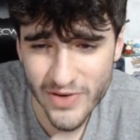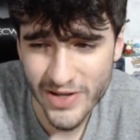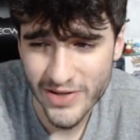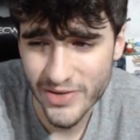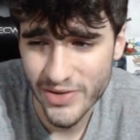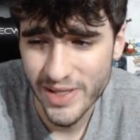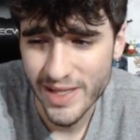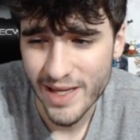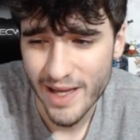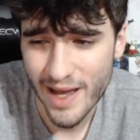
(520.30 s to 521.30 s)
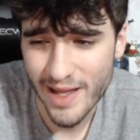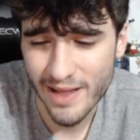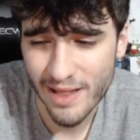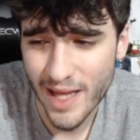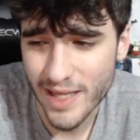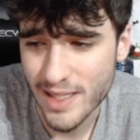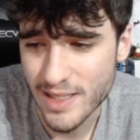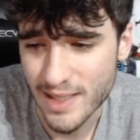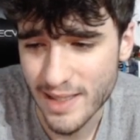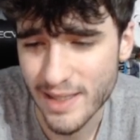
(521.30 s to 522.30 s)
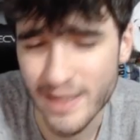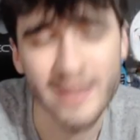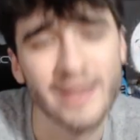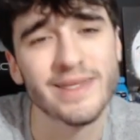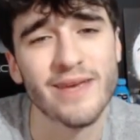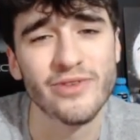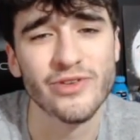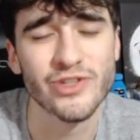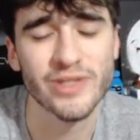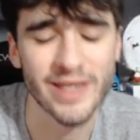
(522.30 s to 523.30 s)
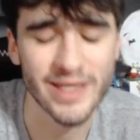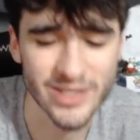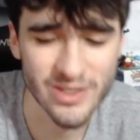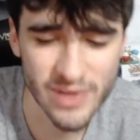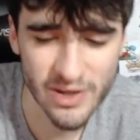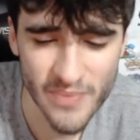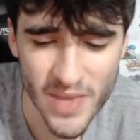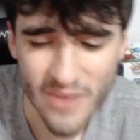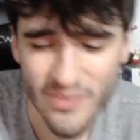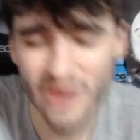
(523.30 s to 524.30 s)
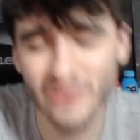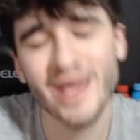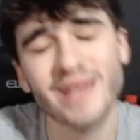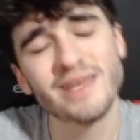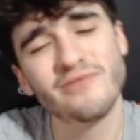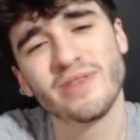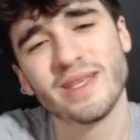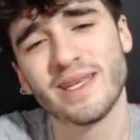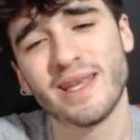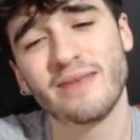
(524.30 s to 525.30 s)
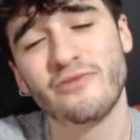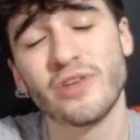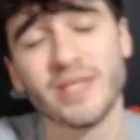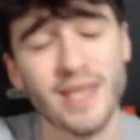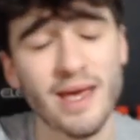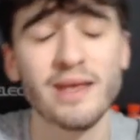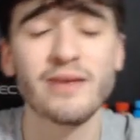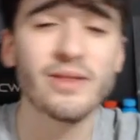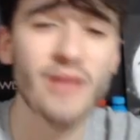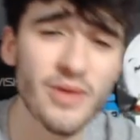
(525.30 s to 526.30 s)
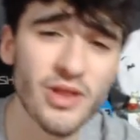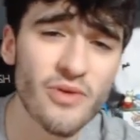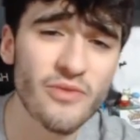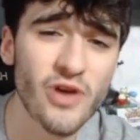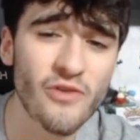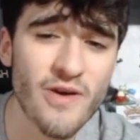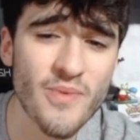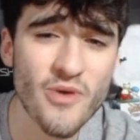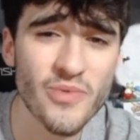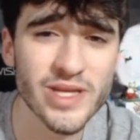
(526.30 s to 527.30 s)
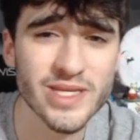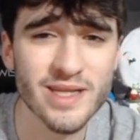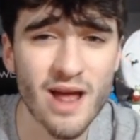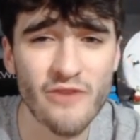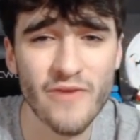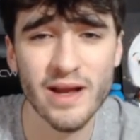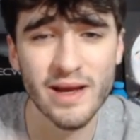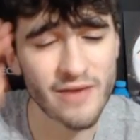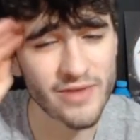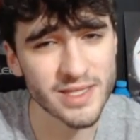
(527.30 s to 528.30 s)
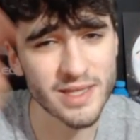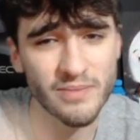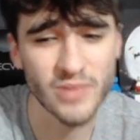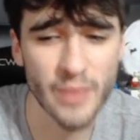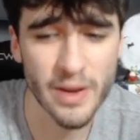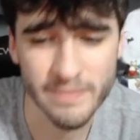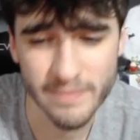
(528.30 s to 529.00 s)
really cool, and I like his evolution as a superhero. But no, that's it for today. Let me know what your favourite Pokemon is in Scarlet and Violet, and have a nice day. Goodbye.